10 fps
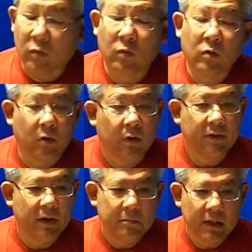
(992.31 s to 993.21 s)

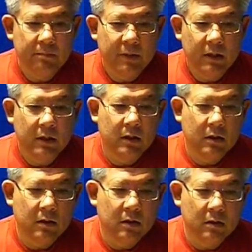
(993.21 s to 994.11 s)
or they may
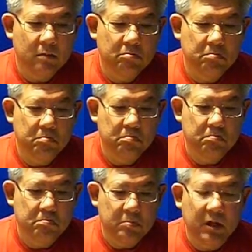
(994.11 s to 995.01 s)
be
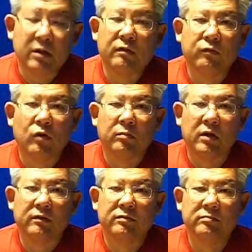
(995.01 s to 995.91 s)
in the
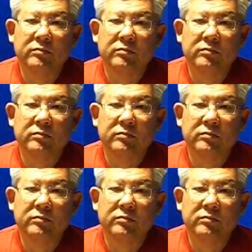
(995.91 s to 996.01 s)
form of